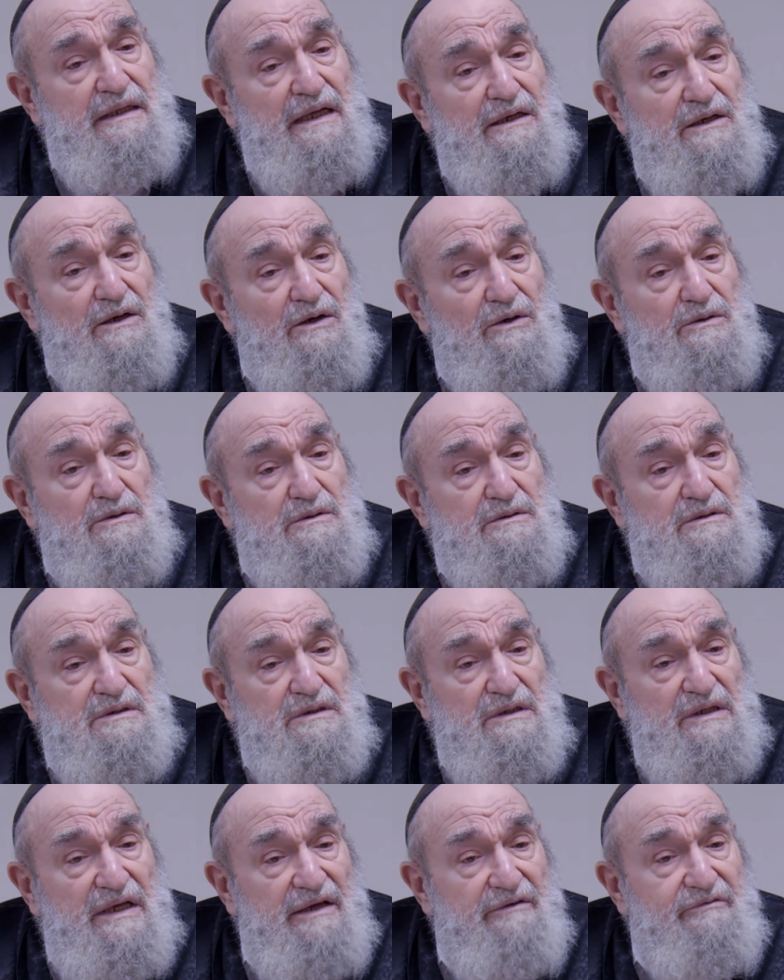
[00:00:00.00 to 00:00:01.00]
that goes
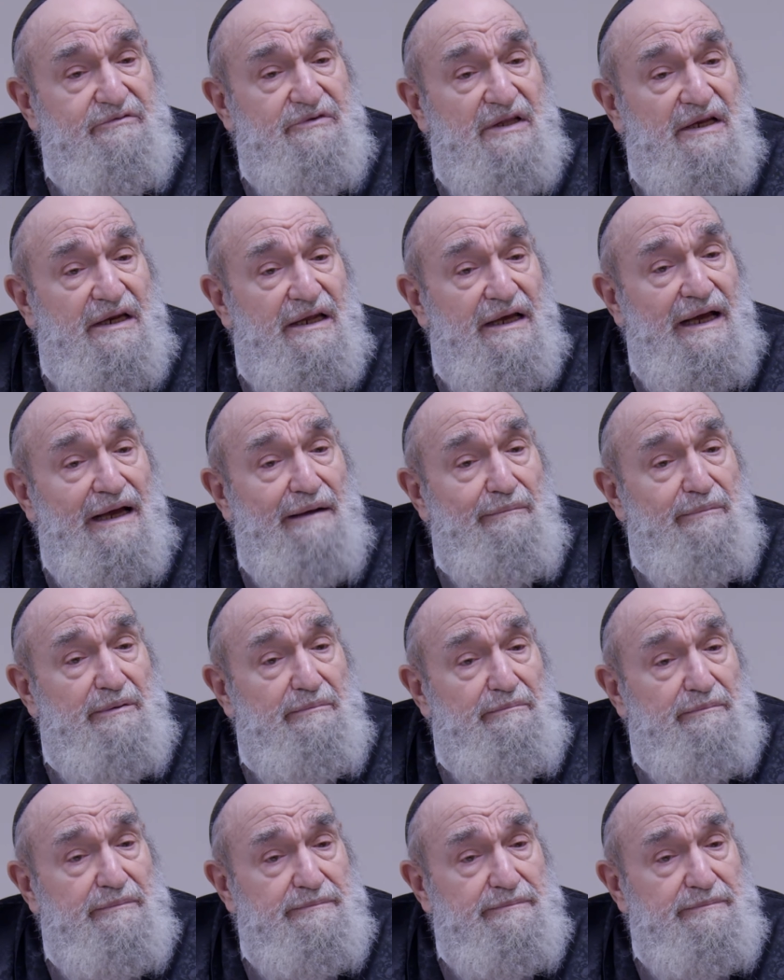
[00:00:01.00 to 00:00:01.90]
after the rabbi,